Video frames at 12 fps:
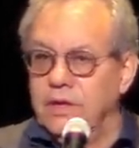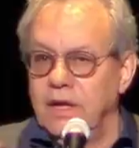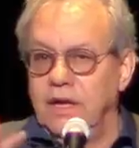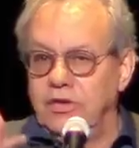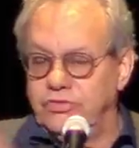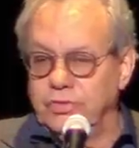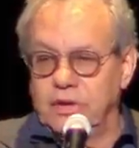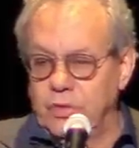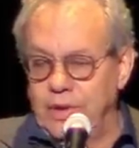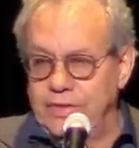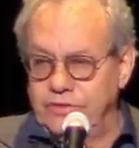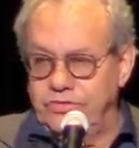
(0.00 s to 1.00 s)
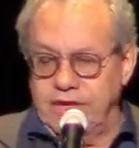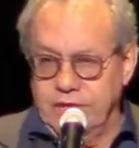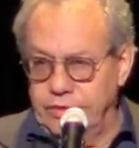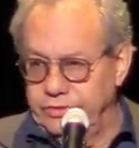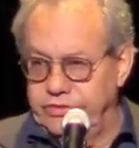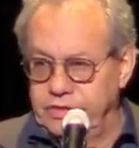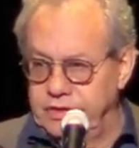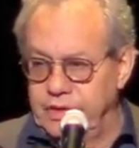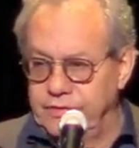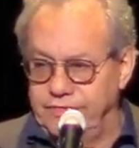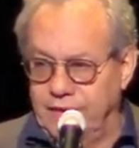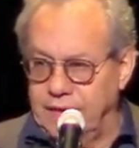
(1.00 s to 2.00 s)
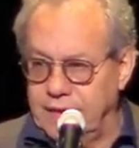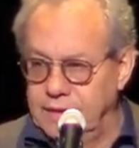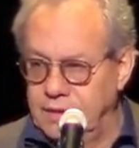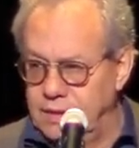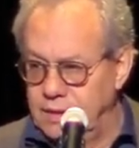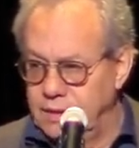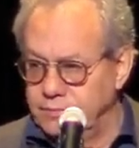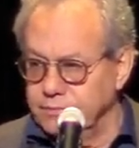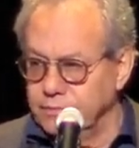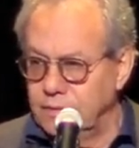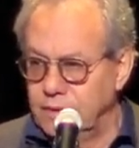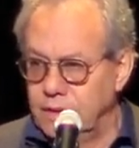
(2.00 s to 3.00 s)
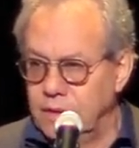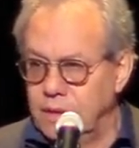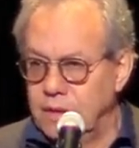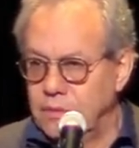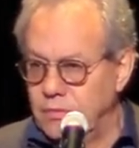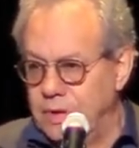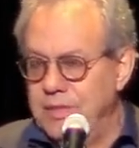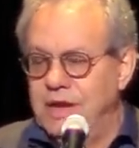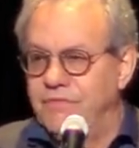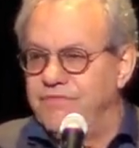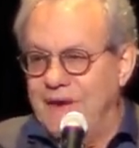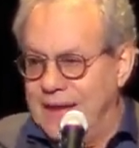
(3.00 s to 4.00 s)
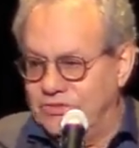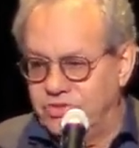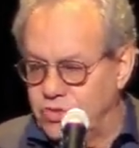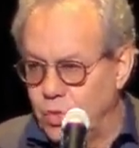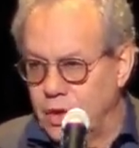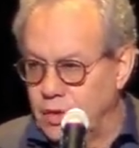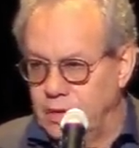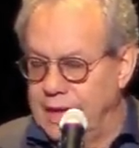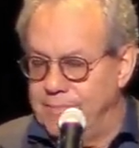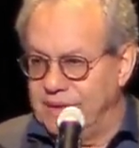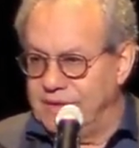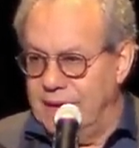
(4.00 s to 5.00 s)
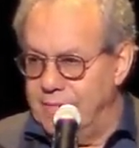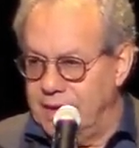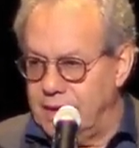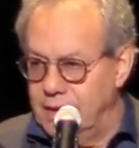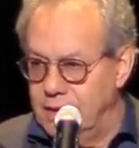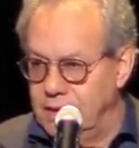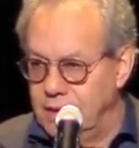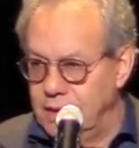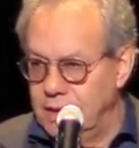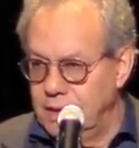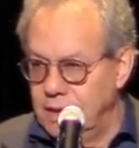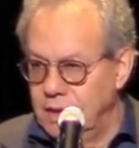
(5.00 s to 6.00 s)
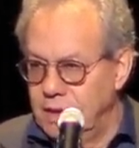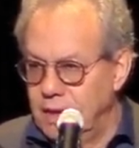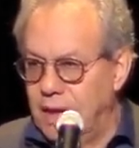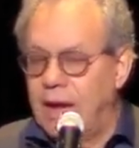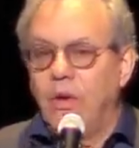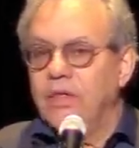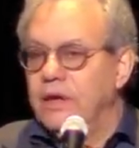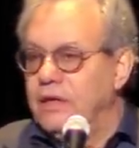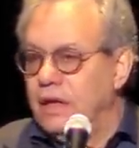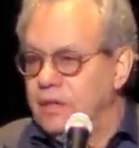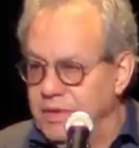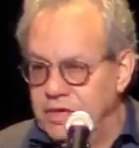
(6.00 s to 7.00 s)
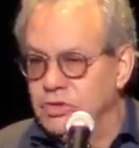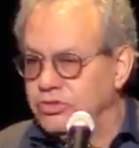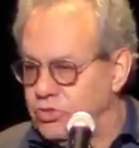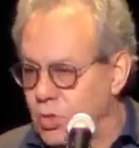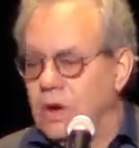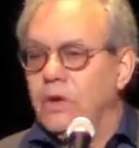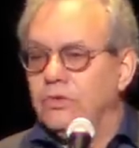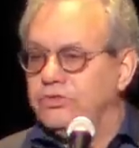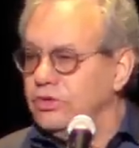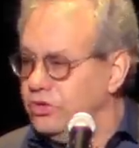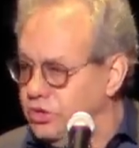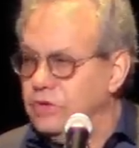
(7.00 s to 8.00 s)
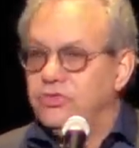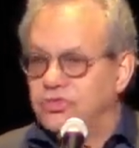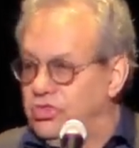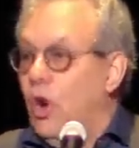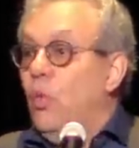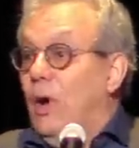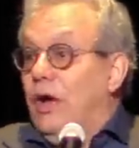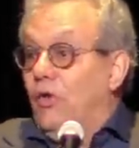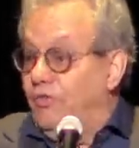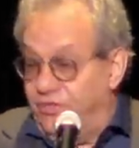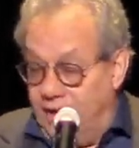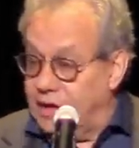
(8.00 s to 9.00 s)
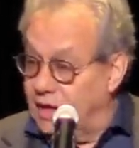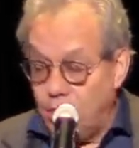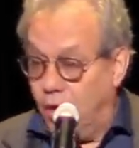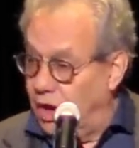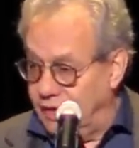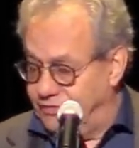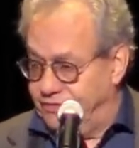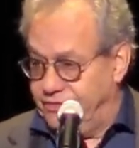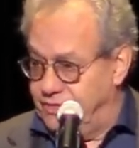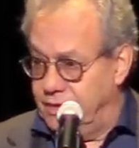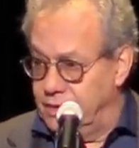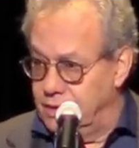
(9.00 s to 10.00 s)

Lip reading: He's thrown away the Skittles and they're fucking. What do you mean a fat squirrel epidemic? How are they? You mean your squirrels are so well fucking off?